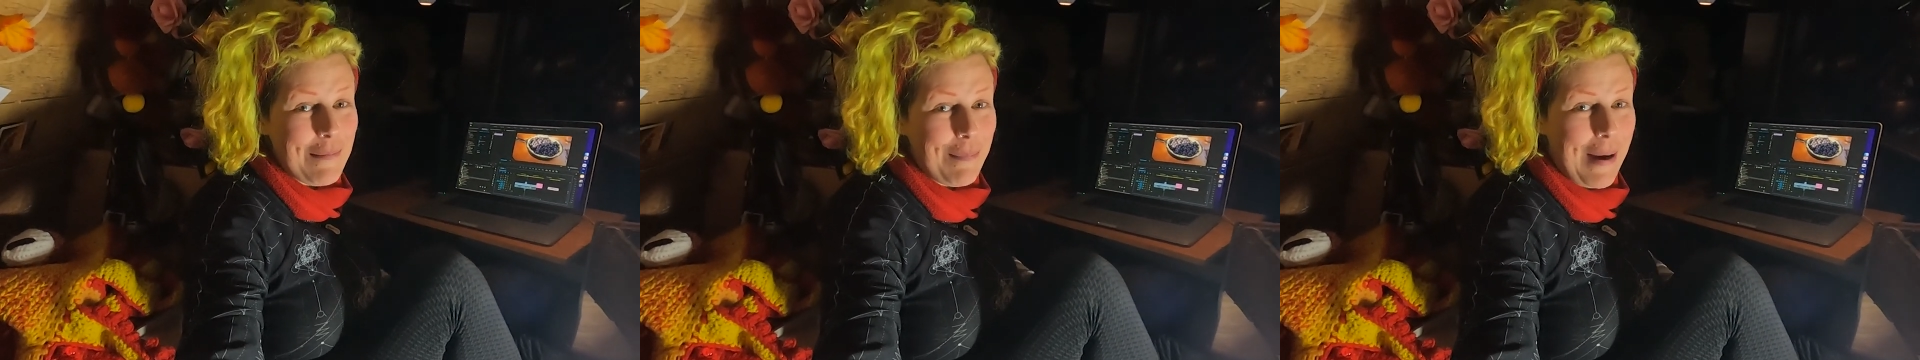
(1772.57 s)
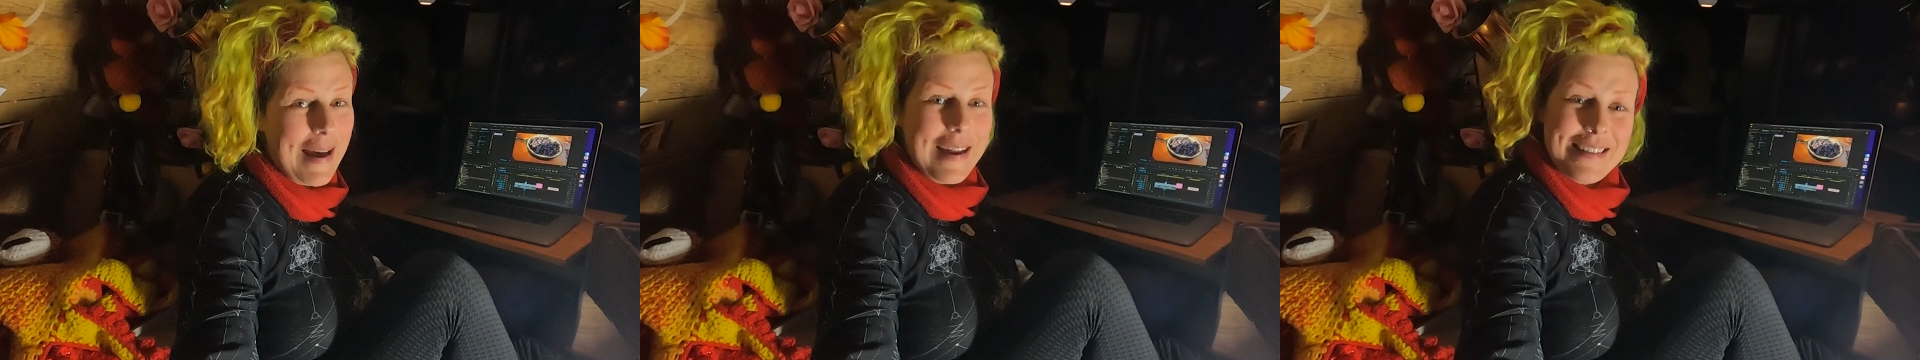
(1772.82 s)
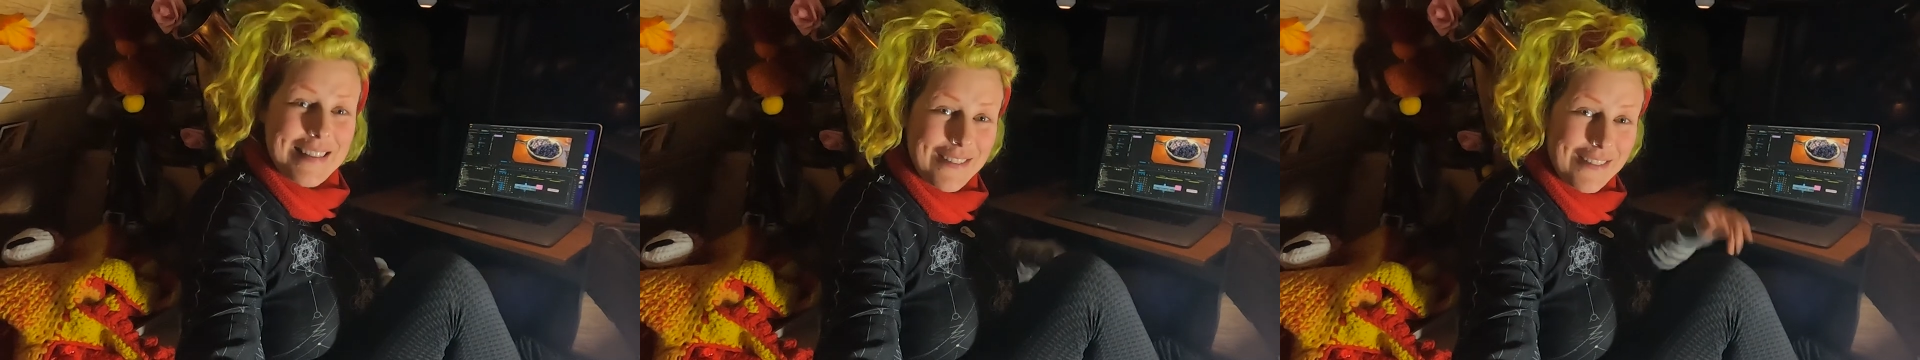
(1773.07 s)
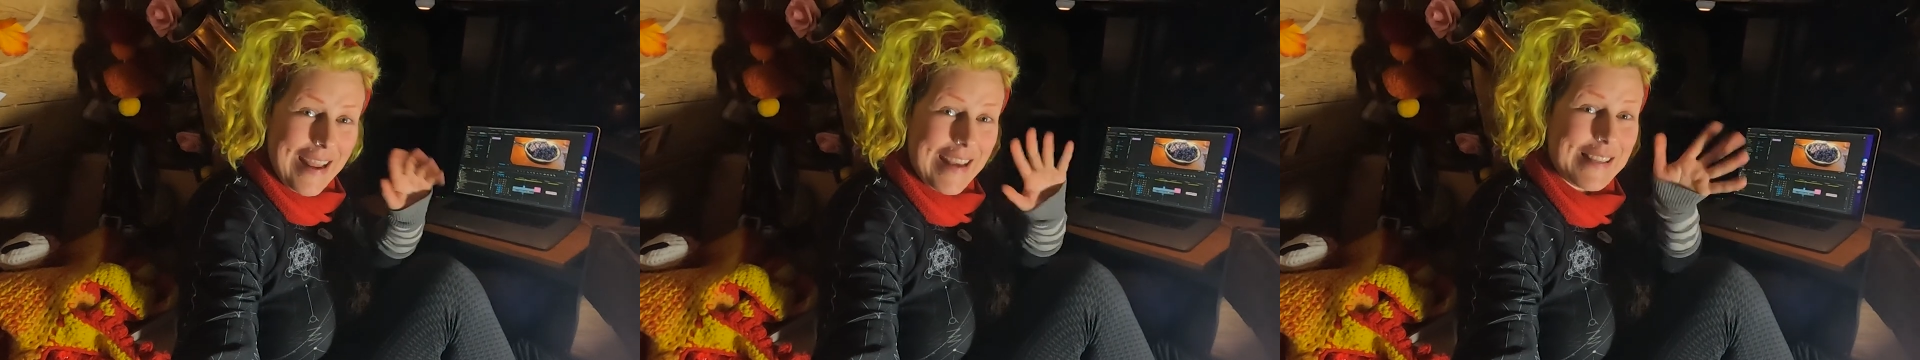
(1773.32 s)
But
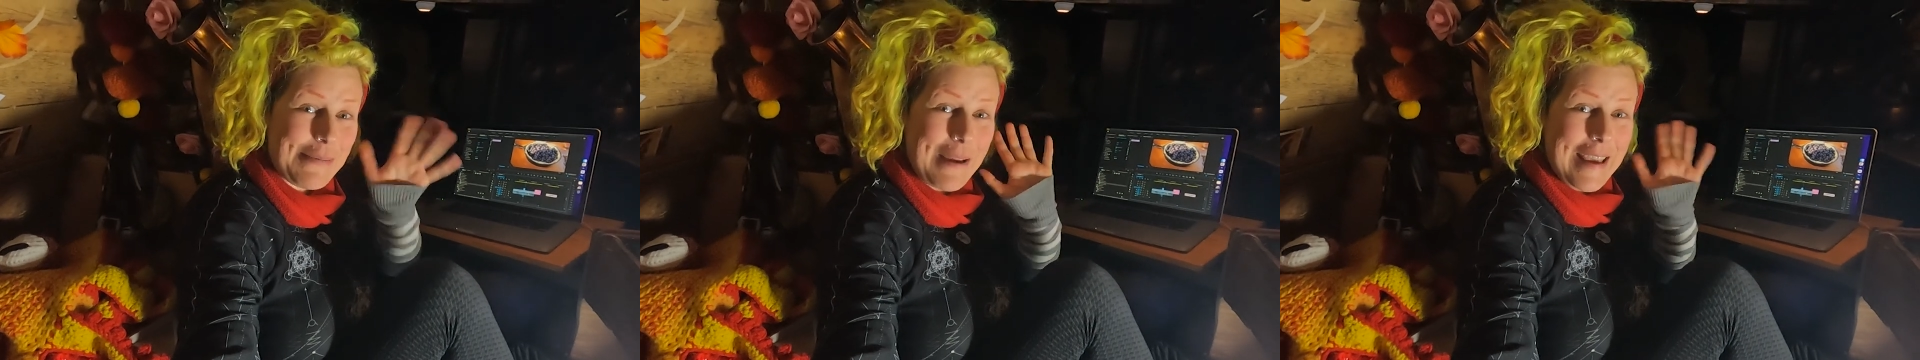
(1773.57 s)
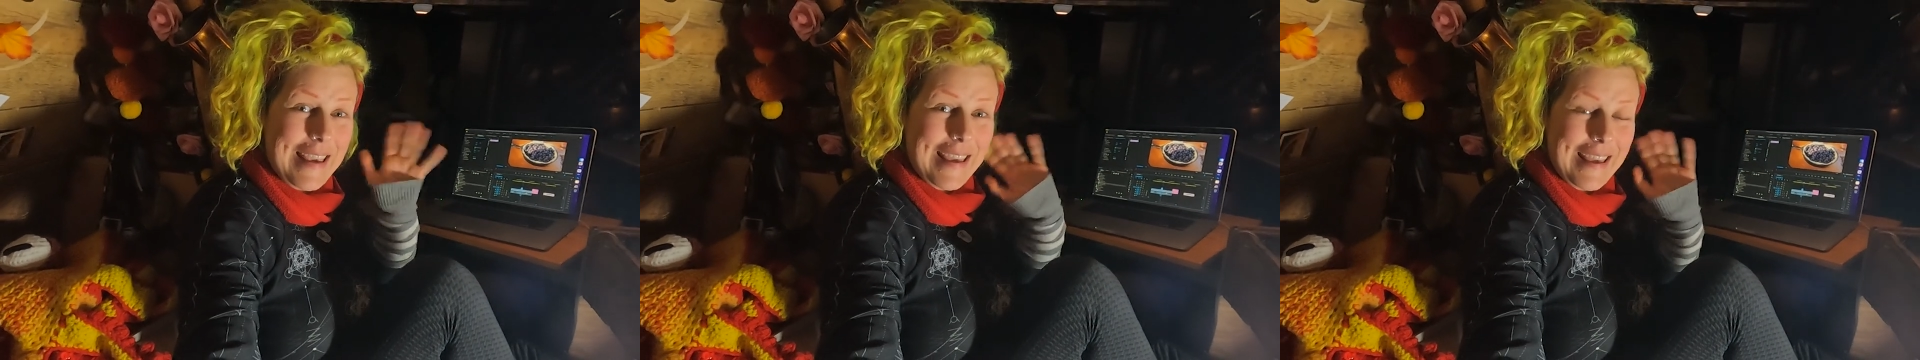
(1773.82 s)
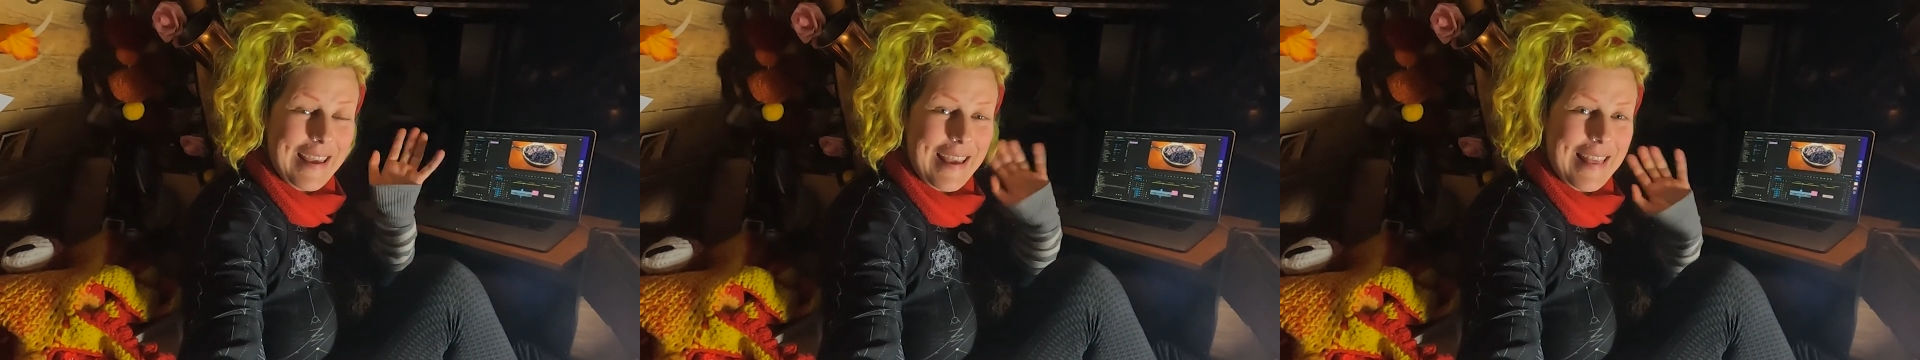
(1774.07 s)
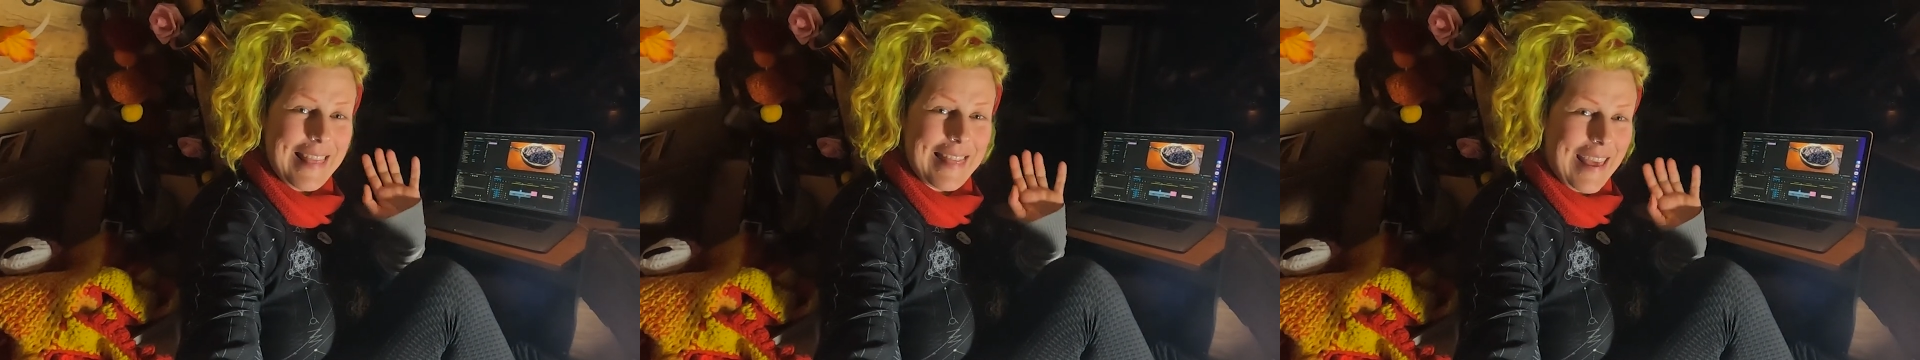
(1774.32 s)
until next week,
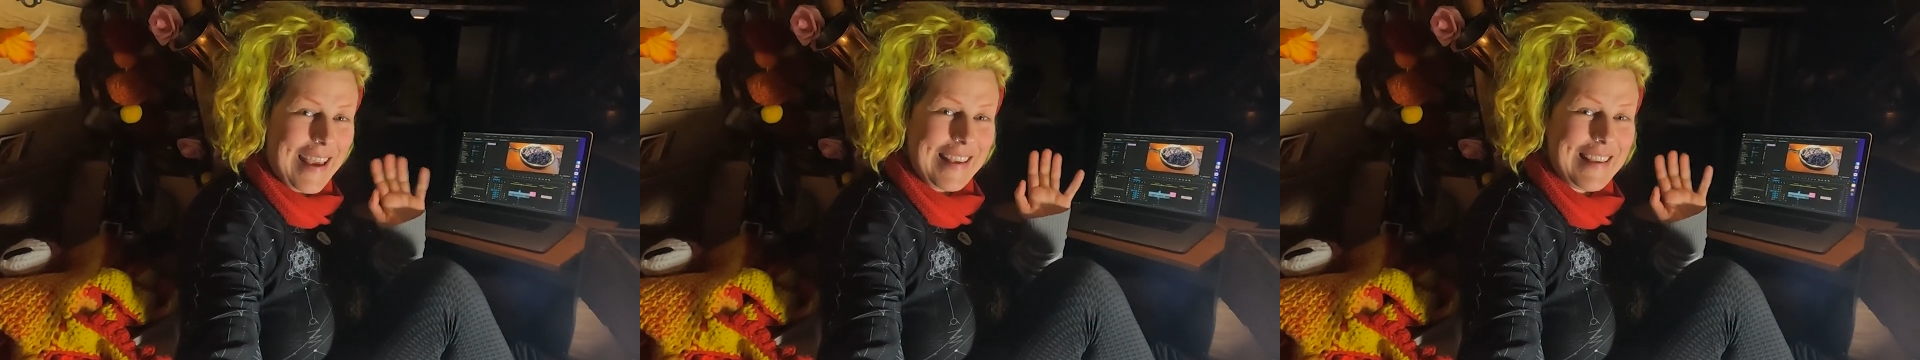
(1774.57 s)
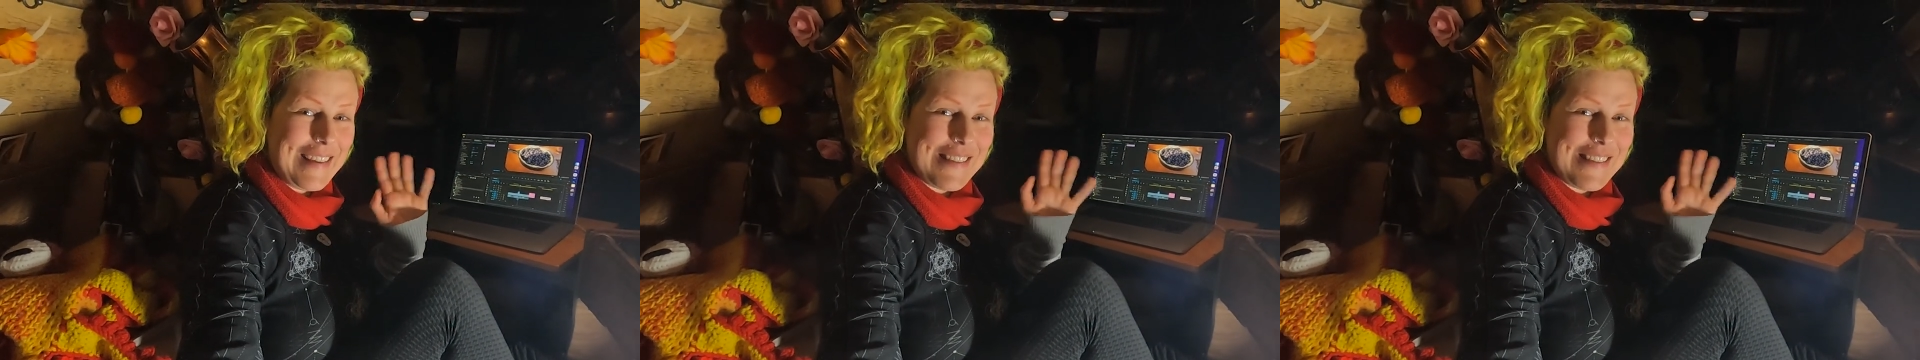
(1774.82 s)
thank